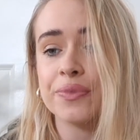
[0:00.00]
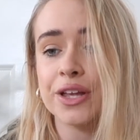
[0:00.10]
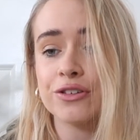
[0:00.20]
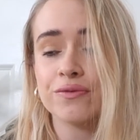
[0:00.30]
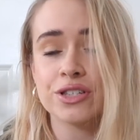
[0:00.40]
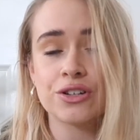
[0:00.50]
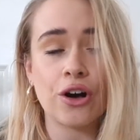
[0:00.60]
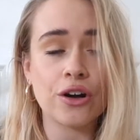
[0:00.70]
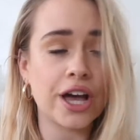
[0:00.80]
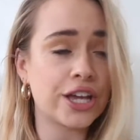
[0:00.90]
They
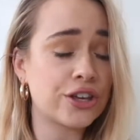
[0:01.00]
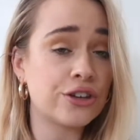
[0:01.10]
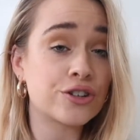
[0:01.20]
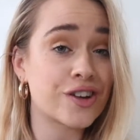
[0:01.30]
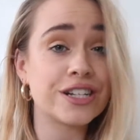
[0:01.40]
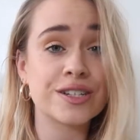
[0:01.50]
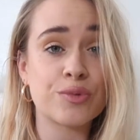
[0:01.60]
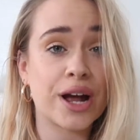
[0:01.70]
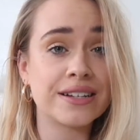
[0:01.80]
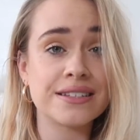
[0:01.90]
stock a huge range of
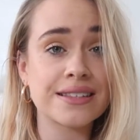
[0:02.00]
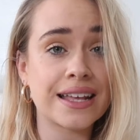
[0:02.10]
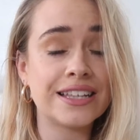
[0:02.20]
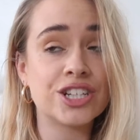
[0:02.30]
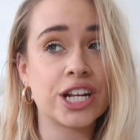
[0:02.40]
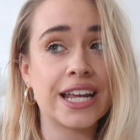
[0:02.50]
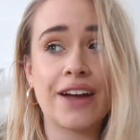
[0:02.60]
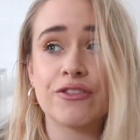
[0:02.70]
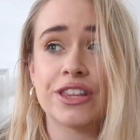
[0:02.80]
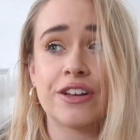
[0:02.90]
brands, like literally
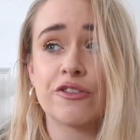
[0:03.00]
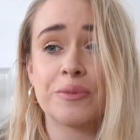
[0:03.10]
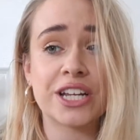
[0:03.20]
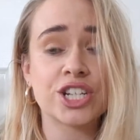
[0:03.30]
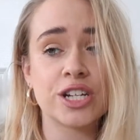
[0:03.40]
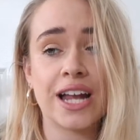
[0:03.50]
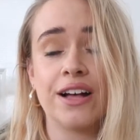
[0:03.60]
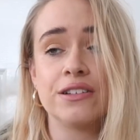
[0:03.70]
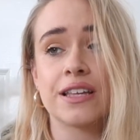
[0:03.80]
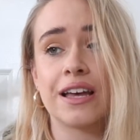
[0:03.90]
everything from like
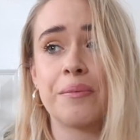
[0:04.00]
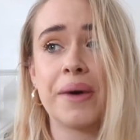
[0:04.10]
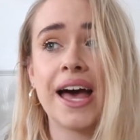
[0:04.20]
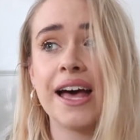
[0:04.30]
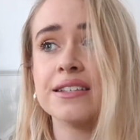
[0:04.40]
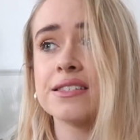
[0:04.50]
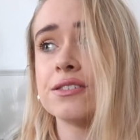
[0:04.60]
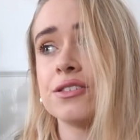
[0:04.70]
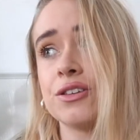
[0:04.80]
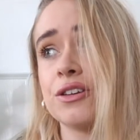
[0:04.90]
Chanel to
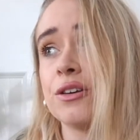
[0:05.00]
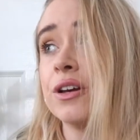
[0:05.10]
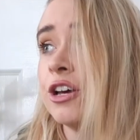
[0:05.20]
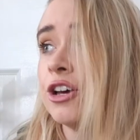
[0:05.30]
Hermes to